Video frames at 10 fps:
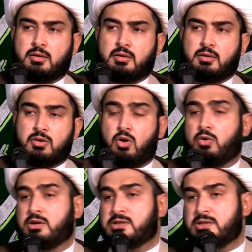
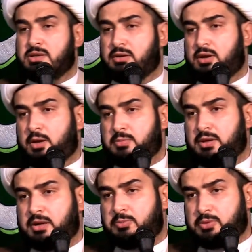noticed, they're not
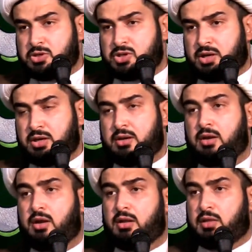being appreciated, they're
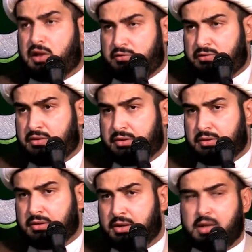not loved,
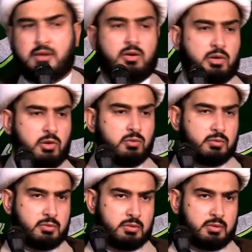and they're alone.
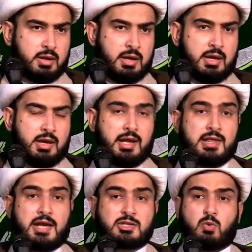And
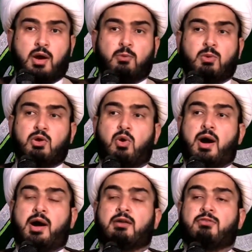that's why we go
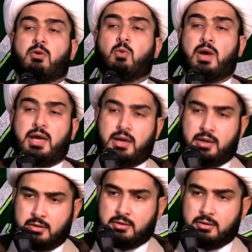out of our way.